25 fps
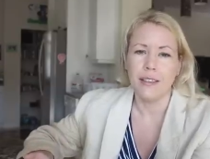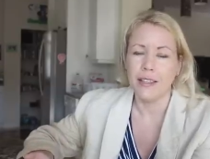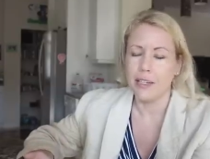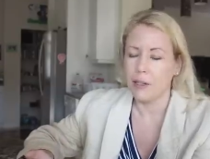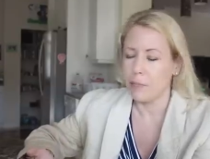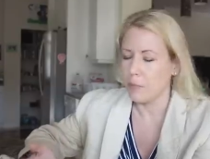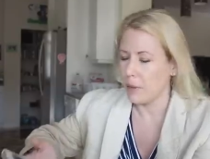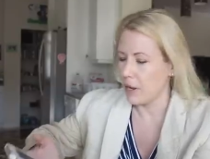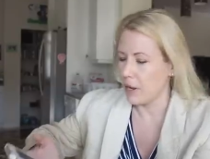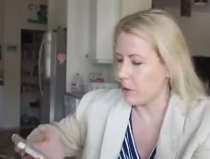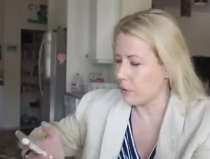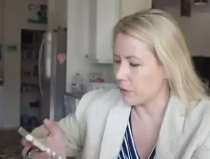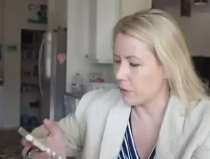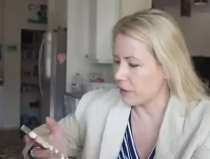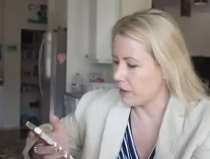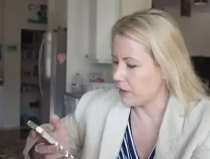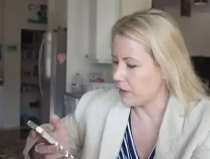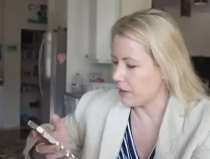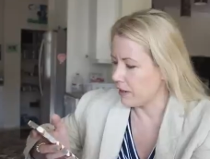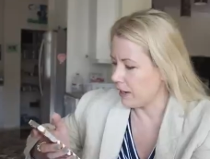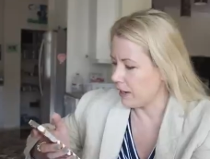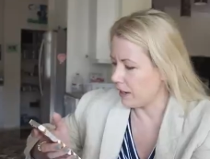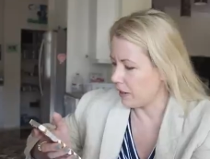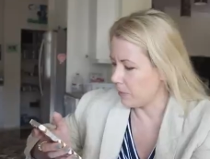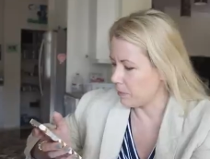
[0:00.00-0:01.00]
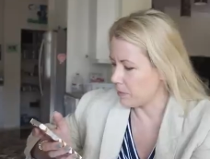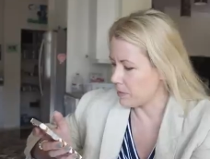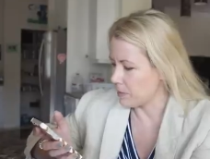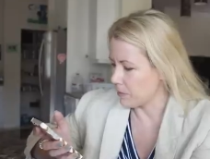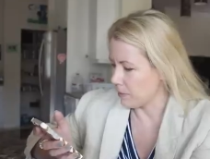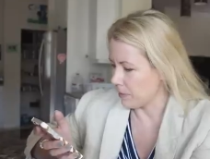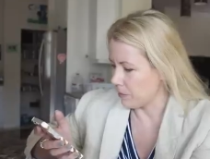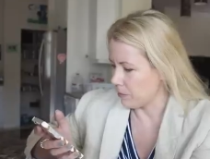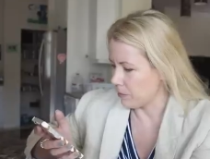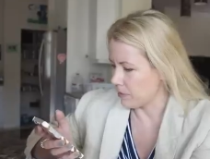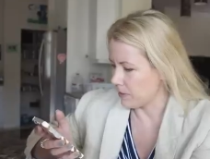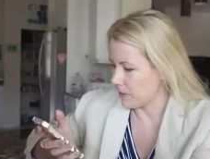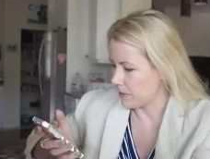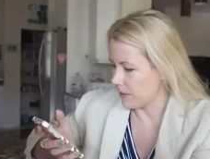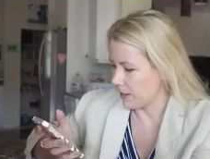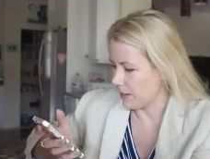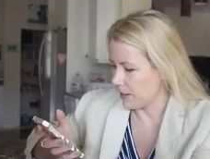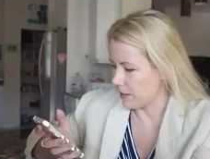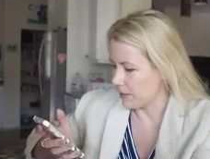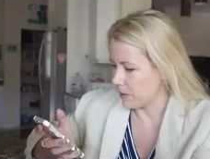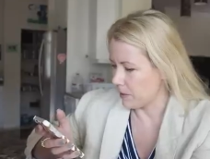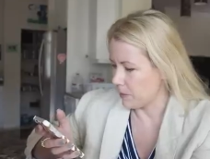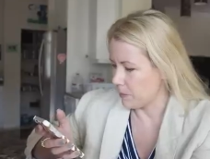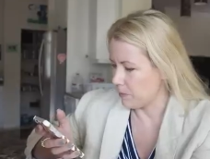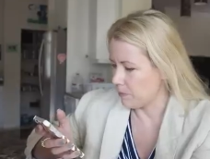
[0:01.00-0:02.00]
that powder helps me with
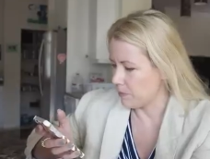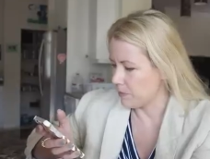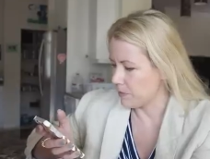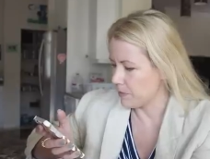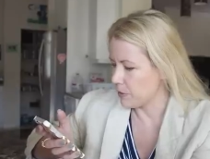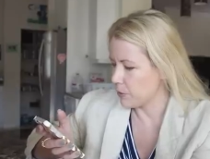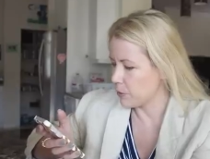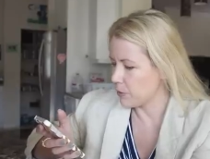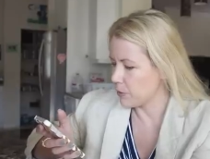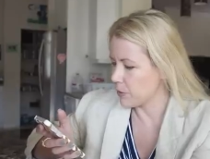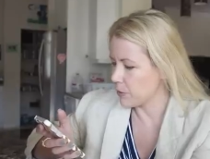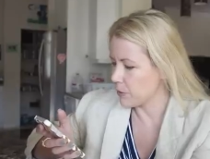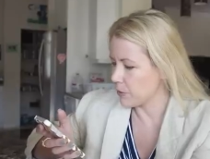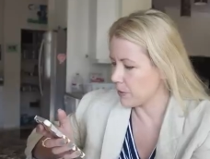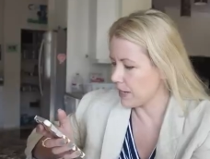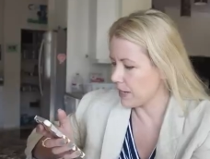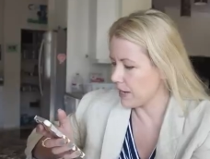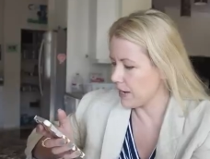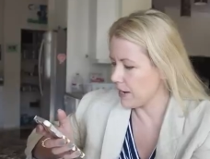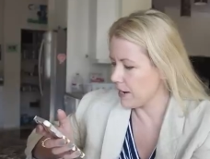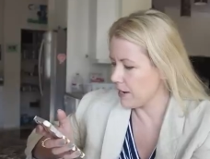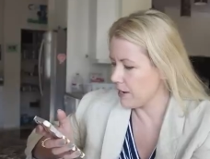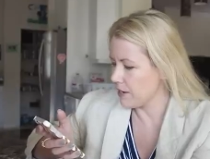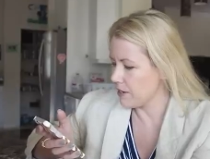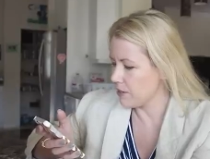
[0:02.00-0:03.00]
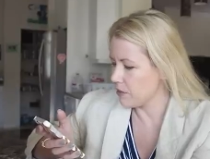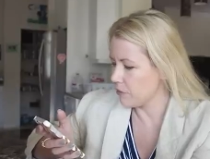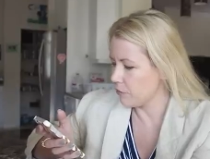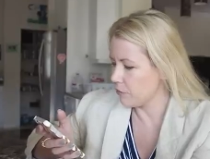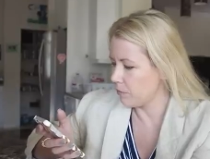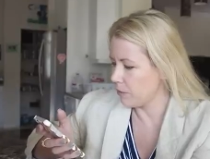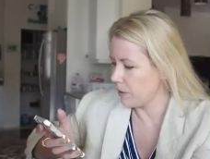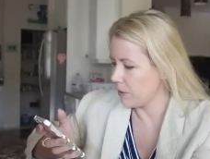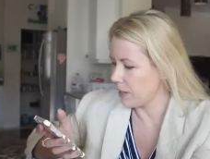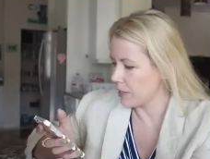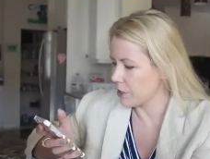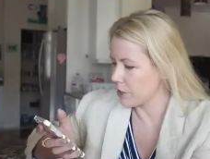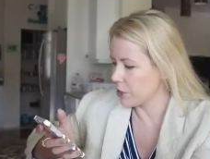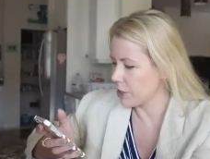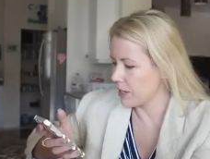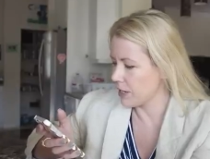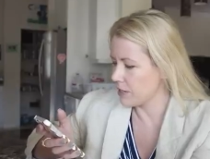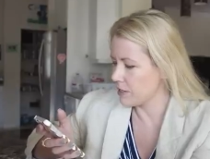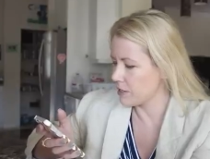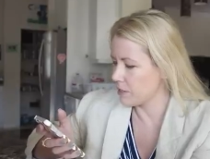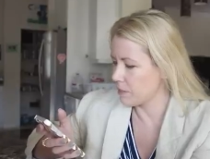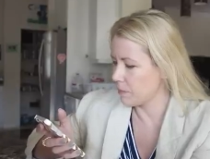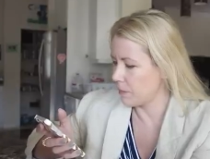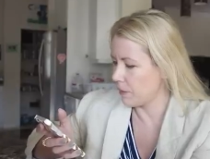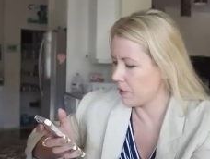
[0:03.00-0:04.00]
that. Do you care if blush
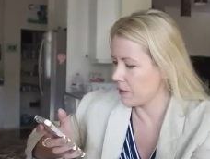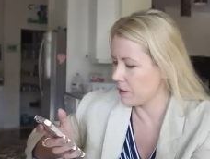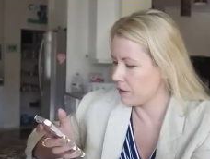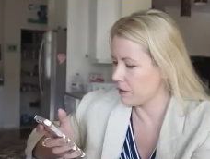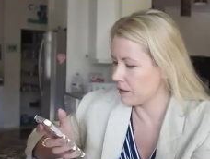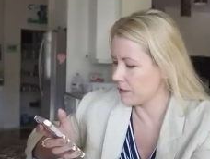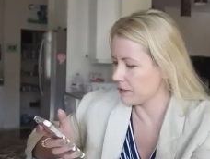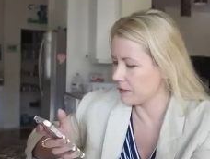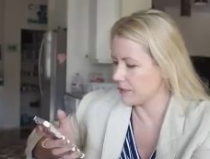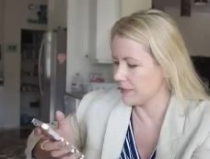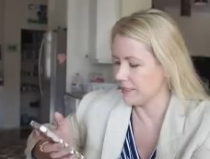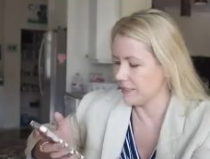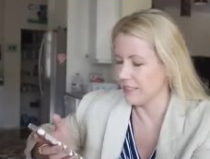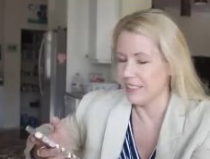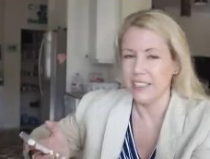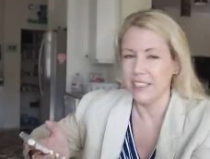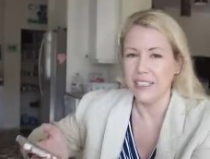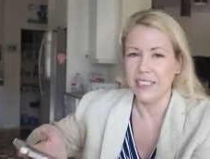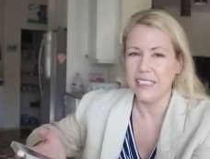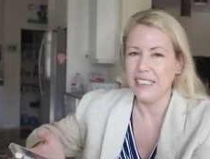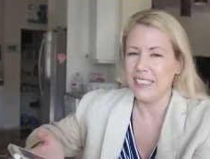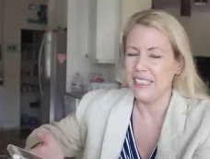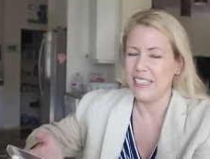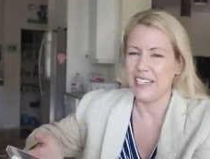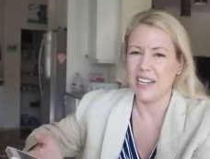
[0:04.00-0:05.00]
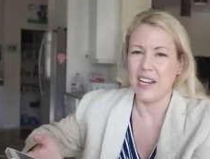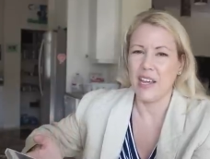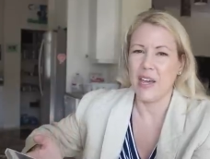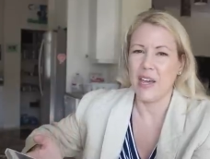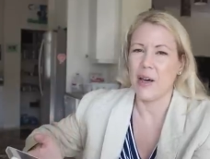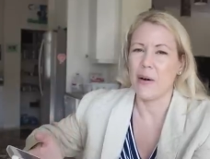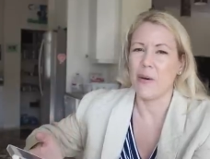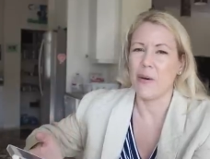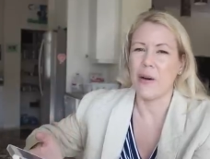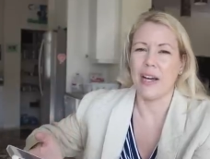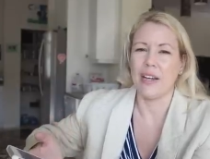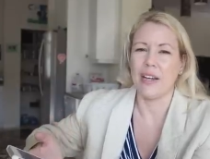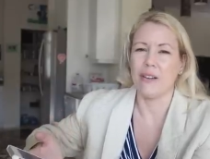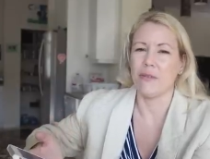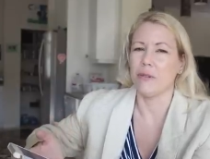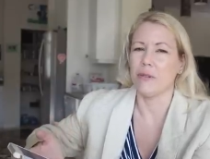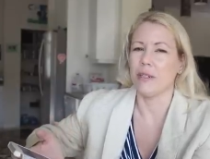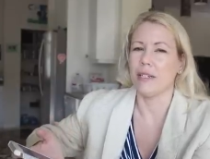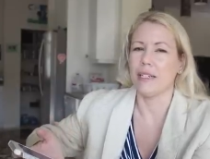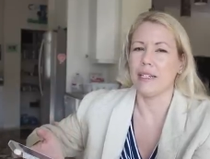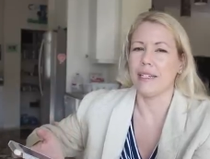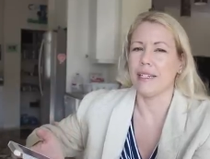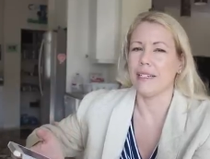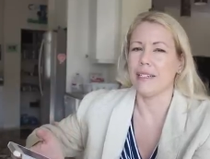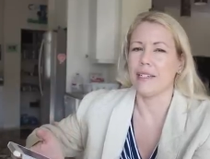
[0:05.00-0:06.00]
has sparkle? No, I
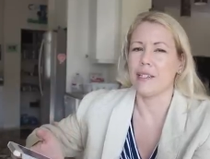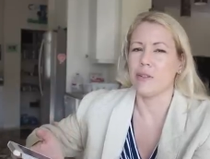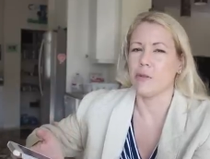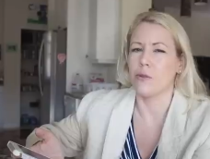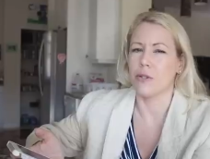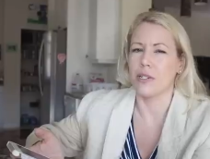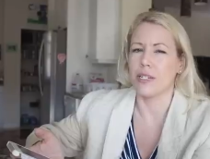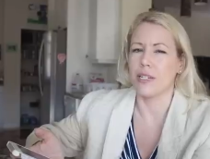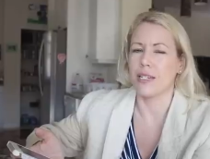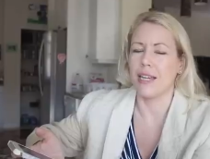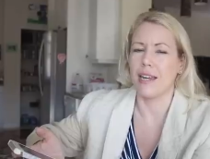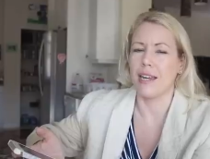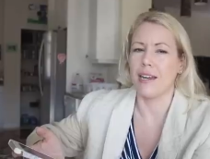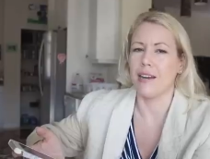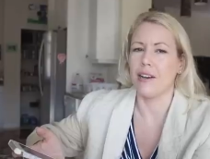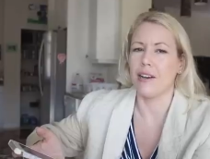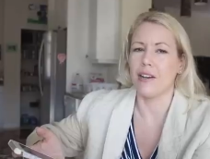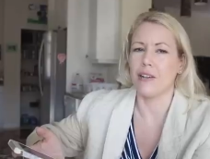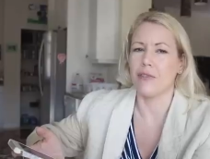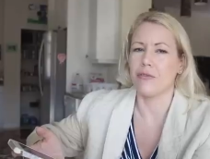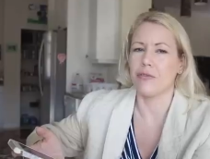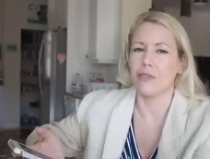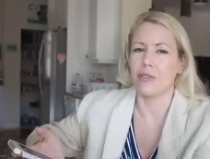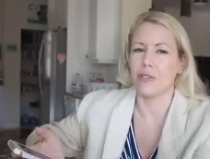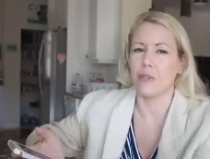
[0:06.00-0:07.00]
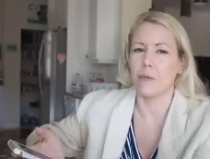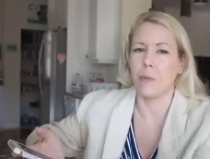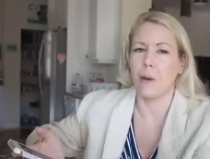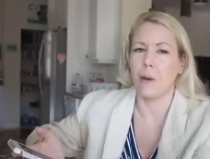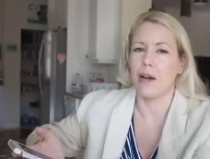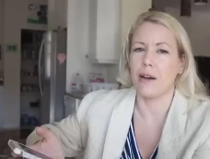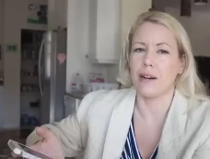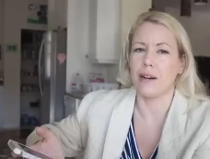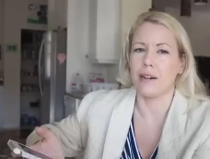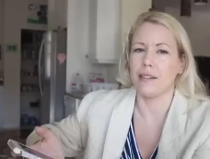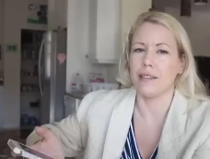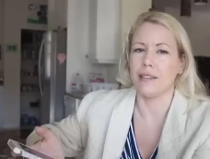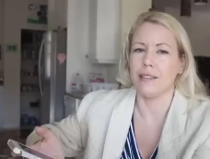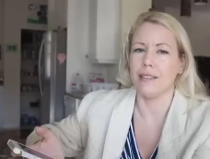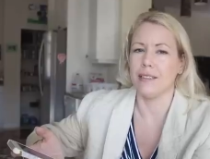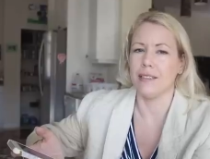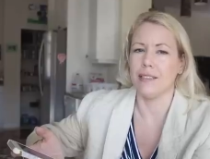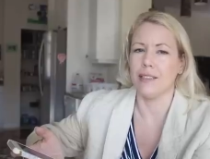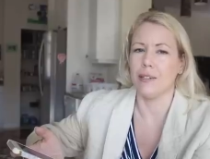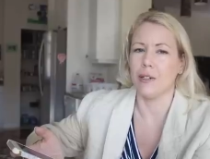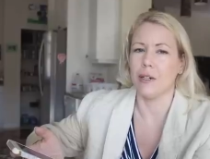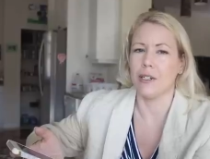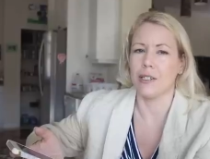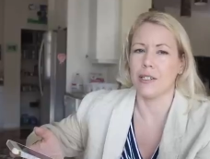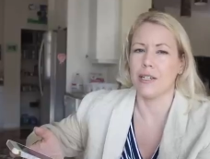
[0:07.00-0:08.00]
really don't care for sparkle a
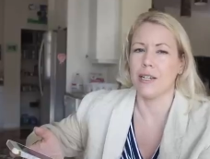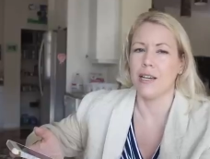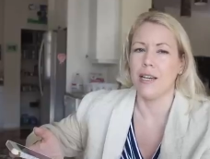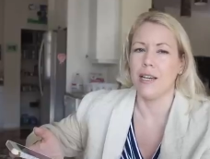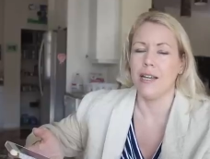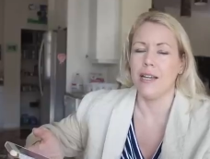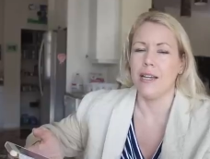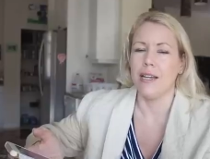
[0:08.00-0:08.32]
lot.